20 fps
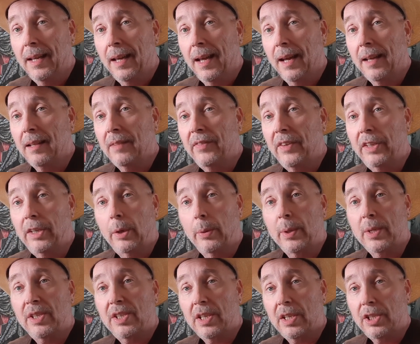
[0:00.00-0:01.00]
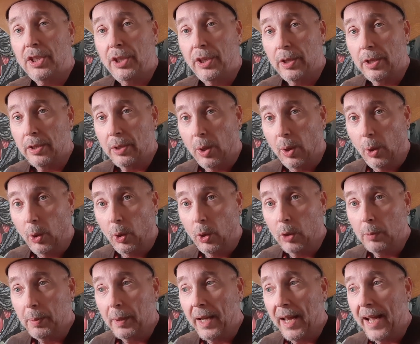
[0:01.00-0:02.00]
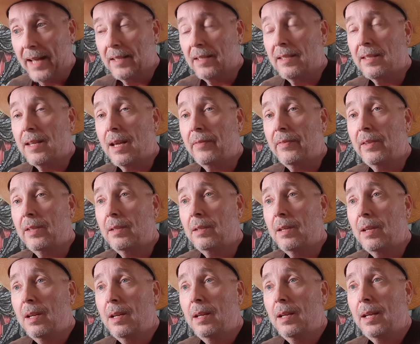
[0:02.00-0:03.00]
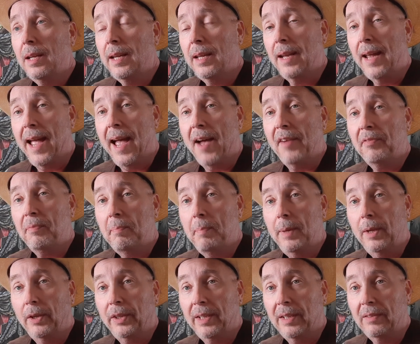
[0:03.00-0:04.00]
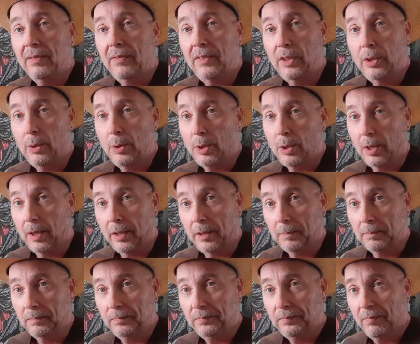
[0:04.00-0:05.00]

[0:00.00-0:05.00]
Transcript: Uh, the video was six years old, but it had seven and a half million views on it.